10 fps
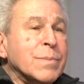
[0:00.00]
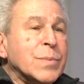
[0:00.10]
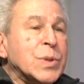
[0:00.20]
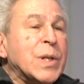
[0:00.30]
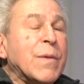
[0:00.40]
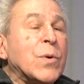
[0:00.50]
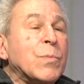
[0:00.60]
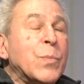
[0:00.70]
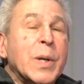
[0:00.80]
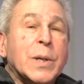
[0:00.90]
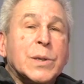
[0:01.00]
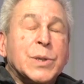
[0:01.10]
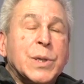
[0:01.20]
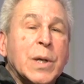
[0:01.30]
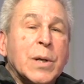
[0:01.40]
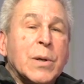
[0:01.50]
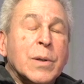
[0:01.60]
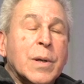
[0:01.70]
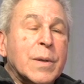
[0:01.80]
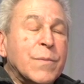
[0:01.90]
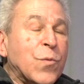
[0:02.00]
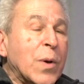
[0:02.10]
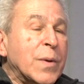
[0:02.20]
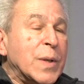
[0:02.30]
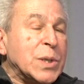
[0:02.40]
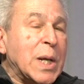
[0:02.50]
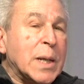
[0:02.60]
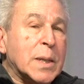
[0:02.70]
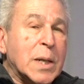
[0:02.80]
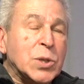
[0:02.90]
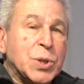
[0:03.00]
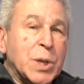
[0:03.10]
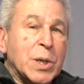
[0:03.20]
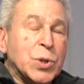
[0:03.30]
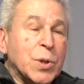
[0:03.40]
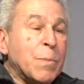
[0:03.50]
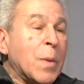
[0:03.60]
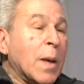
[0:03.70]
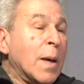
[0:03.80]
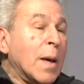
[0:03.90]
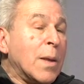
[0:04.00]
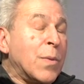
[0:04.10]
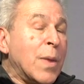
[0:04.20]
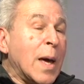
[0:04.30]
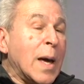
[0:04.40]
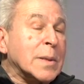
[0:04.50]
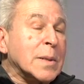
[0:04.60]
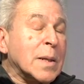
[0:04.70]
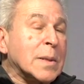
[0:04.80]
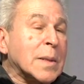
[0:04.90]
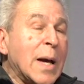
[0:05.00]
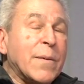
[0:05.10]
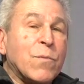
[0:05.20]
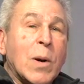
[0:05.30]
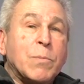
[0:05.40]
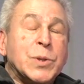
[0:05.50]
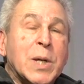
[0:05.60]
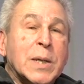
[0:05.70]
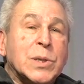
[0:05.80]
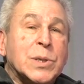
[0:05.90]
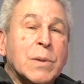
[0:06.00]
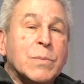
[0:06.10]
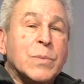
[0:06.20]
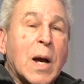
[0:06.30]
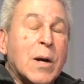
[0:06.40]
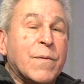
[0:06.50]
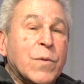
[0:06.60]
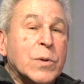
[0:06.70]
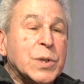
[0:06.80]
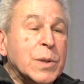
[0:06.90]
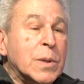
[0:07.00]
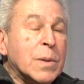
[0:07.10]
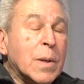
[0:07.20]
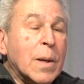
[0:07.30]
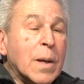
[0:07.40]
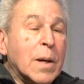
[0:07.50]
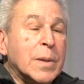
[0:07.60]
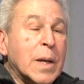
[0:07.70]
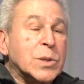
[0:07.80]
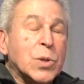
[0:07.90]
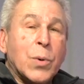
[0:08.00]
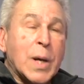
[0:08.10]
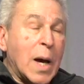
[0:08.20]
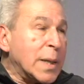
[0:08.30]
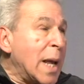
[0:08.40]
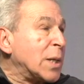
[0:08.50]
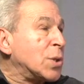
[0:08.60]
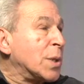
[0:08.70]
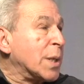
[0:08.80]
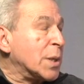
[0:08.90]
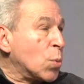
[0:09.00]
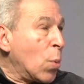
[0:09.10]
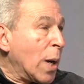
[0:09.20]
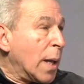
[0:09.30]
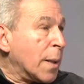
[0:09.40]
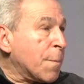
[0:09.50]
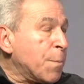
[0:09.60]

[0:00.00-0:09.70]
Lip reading: several bills that are in front of the state legislature that kind of represent some controversy that's going on nationally as well.